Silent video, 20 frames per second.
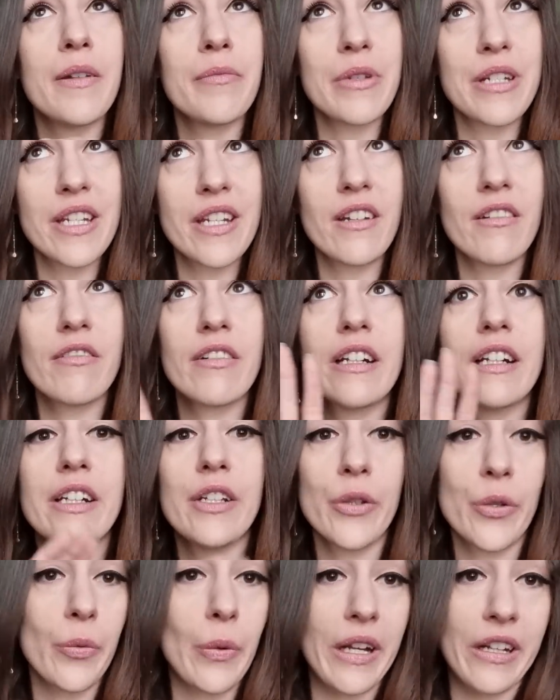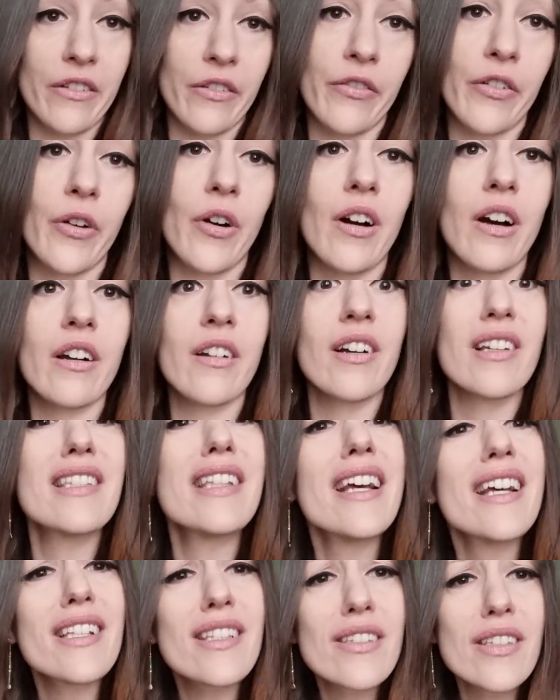and material you went for because
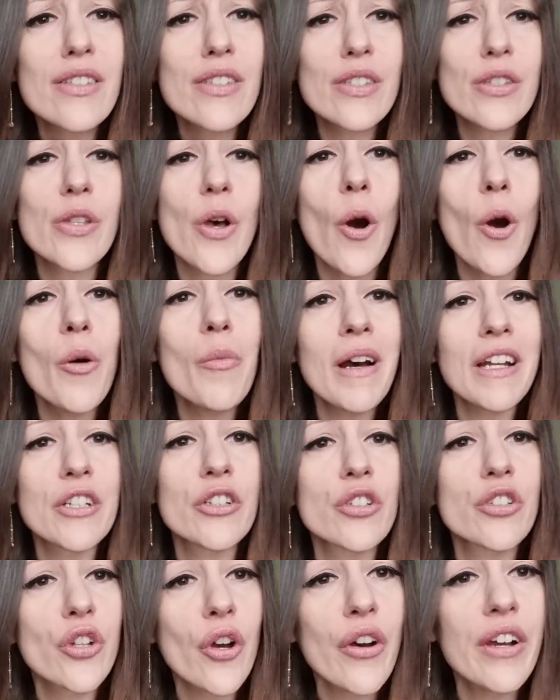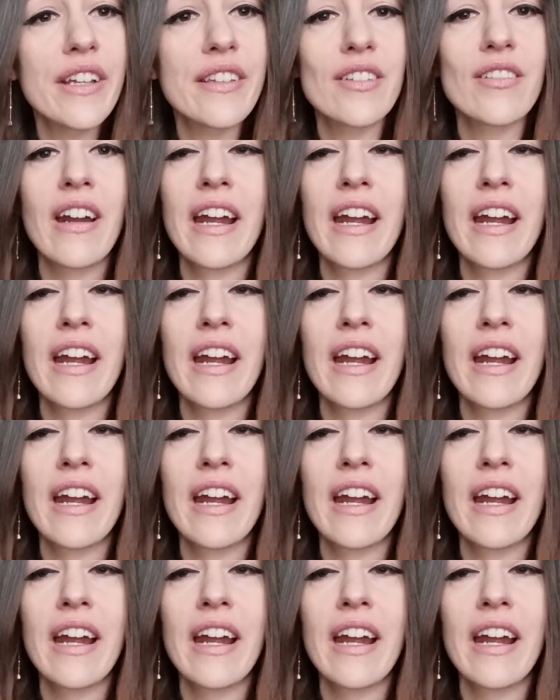there's so much choice,